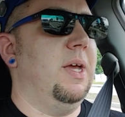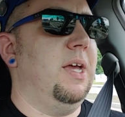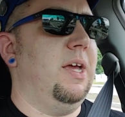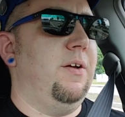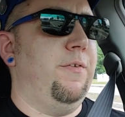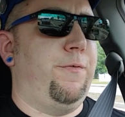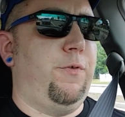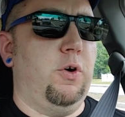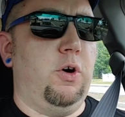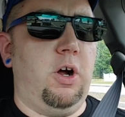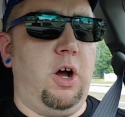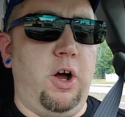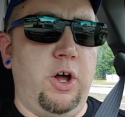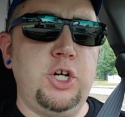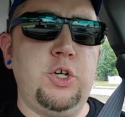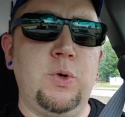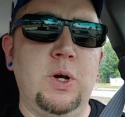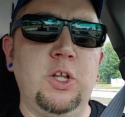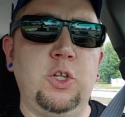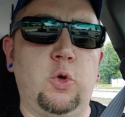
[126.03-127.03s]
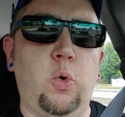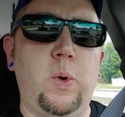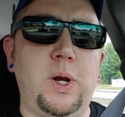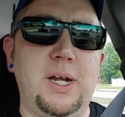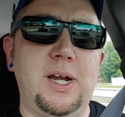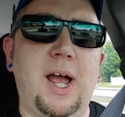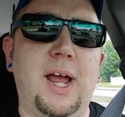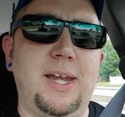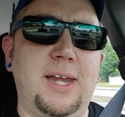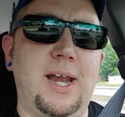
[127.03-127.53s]
for
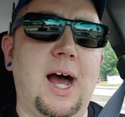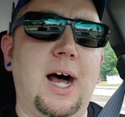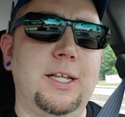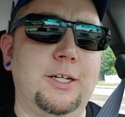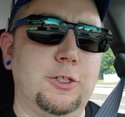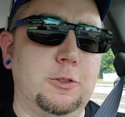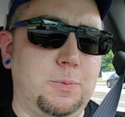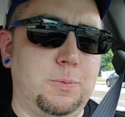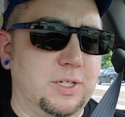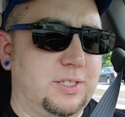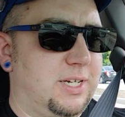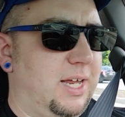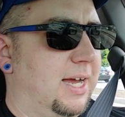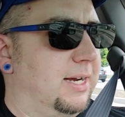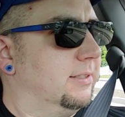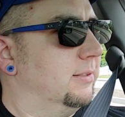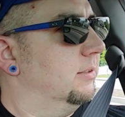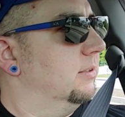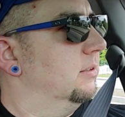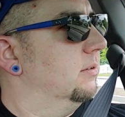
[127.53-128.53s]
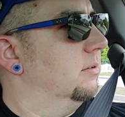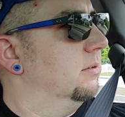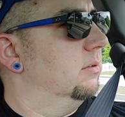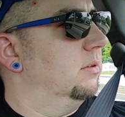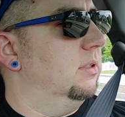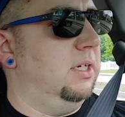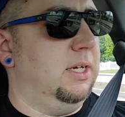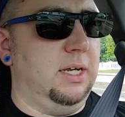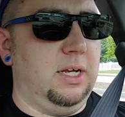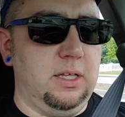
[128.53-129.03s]
$129 plus tax.
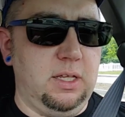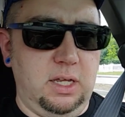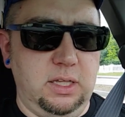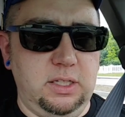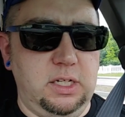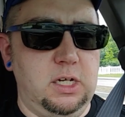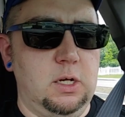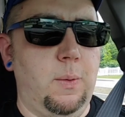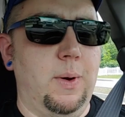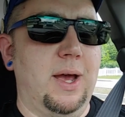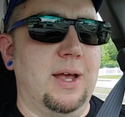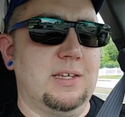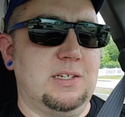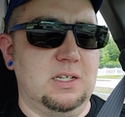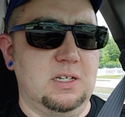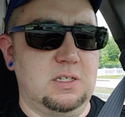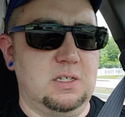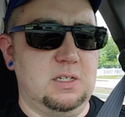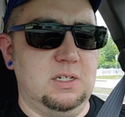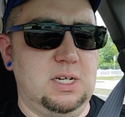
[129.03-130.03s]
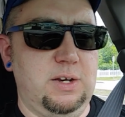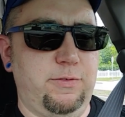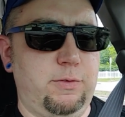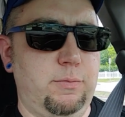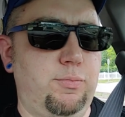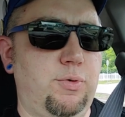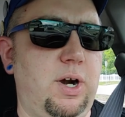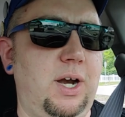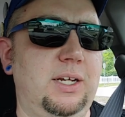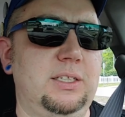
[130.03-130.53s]
In the US, it's
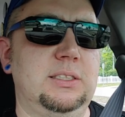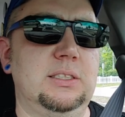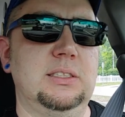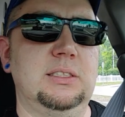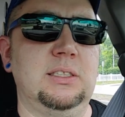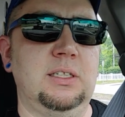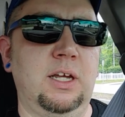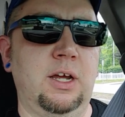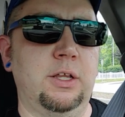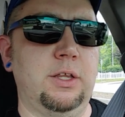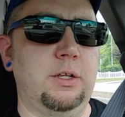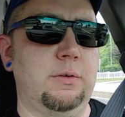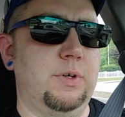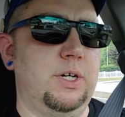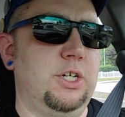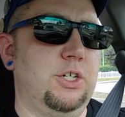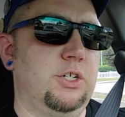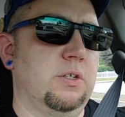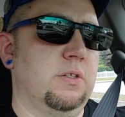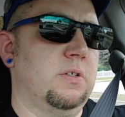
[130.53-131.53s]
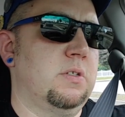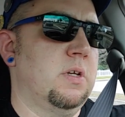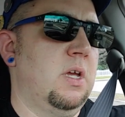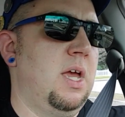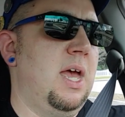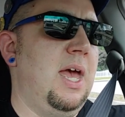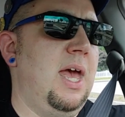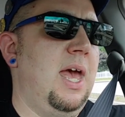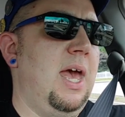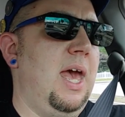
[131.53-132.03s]
different prices in the other regions.
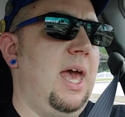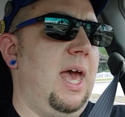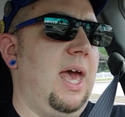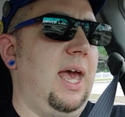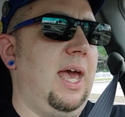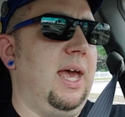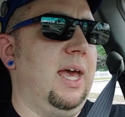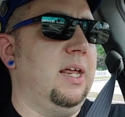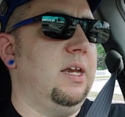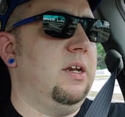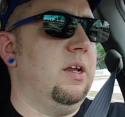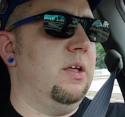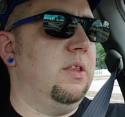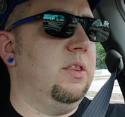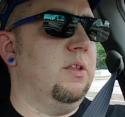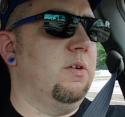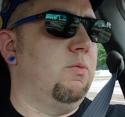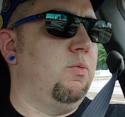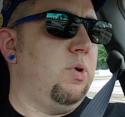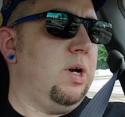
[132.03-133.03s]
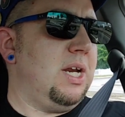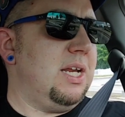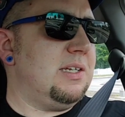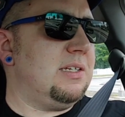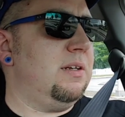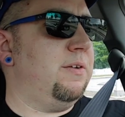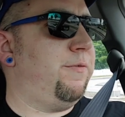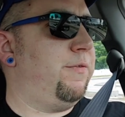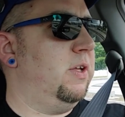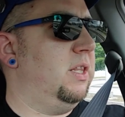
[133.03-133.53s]
And the
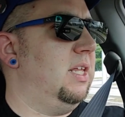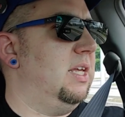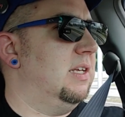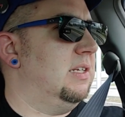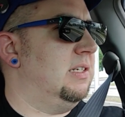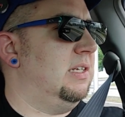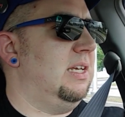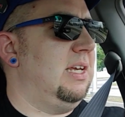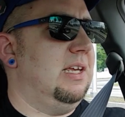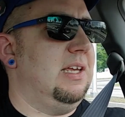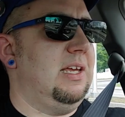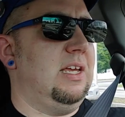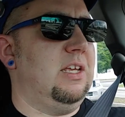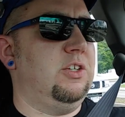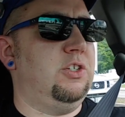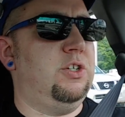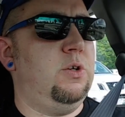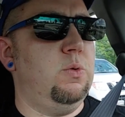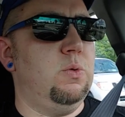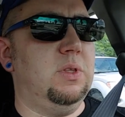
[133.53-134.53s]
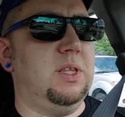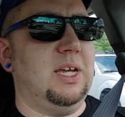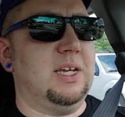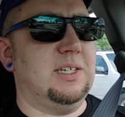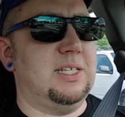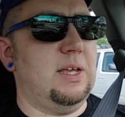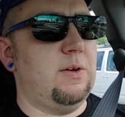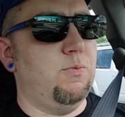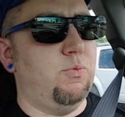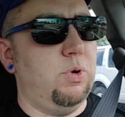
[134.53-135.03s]
reason for this is two
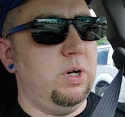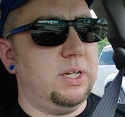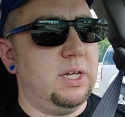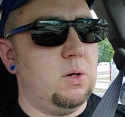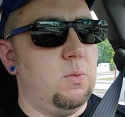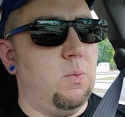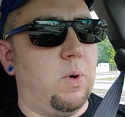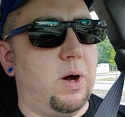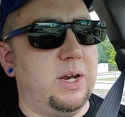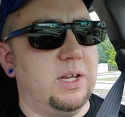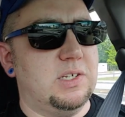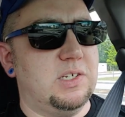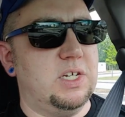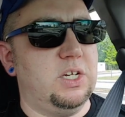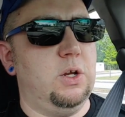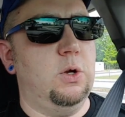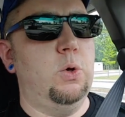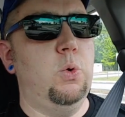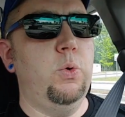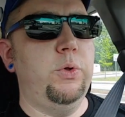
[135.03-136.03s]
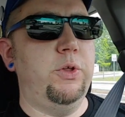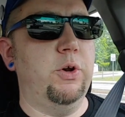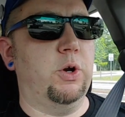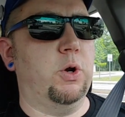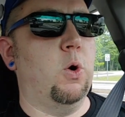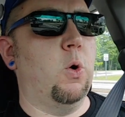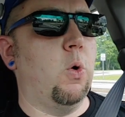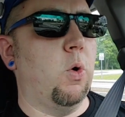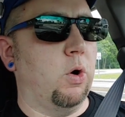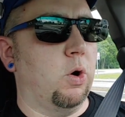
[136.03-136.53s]
things. They really want to see who their
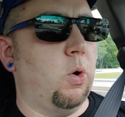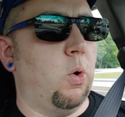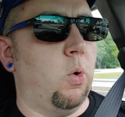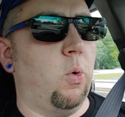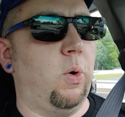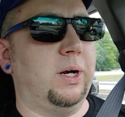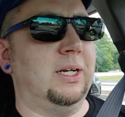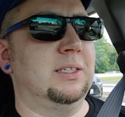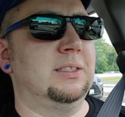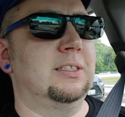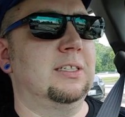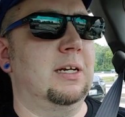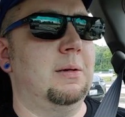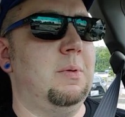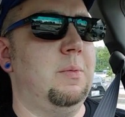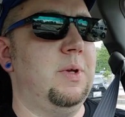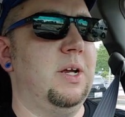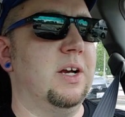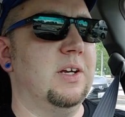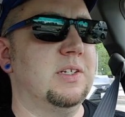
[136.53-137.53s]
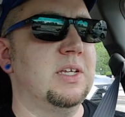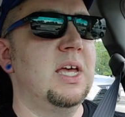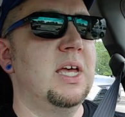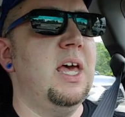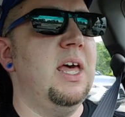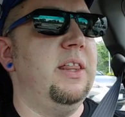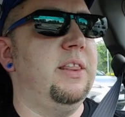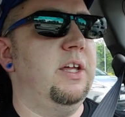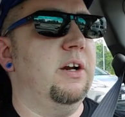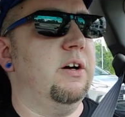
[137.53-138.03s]
core audience is going to be, because
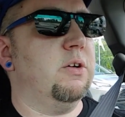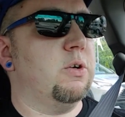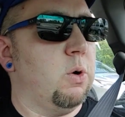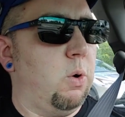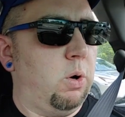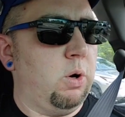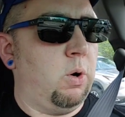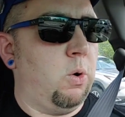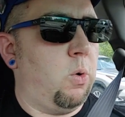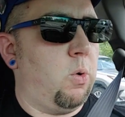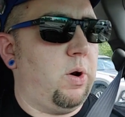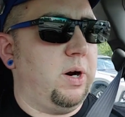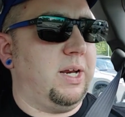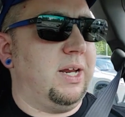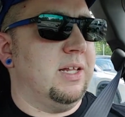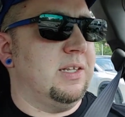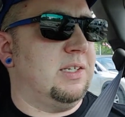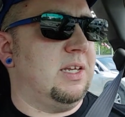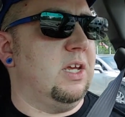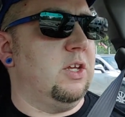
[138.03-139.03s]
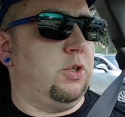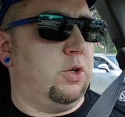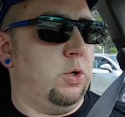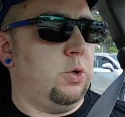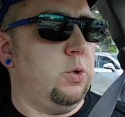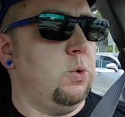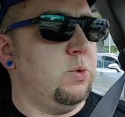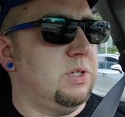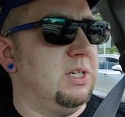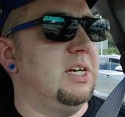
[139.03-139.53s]
their core audience is
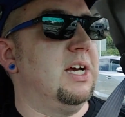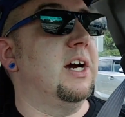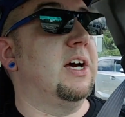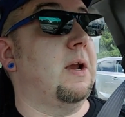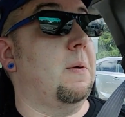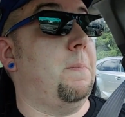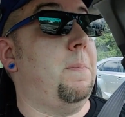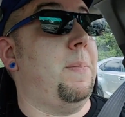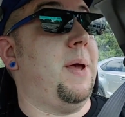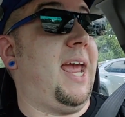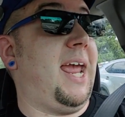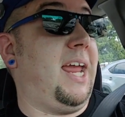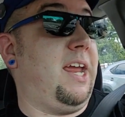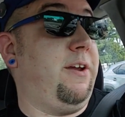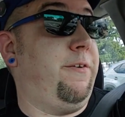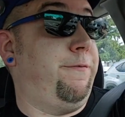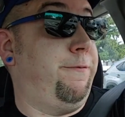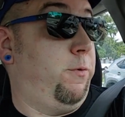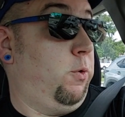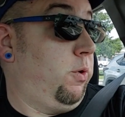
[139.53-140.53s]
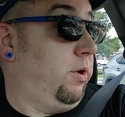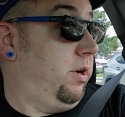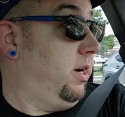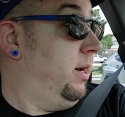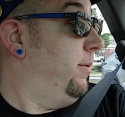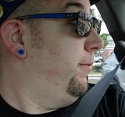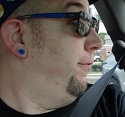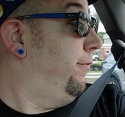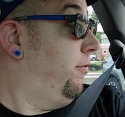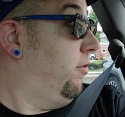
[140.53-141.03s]
who's going to pay for it
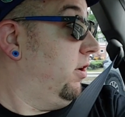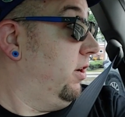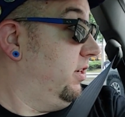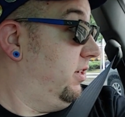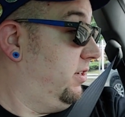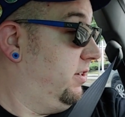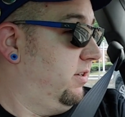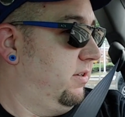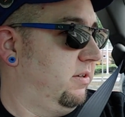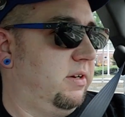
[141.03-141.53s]
up front.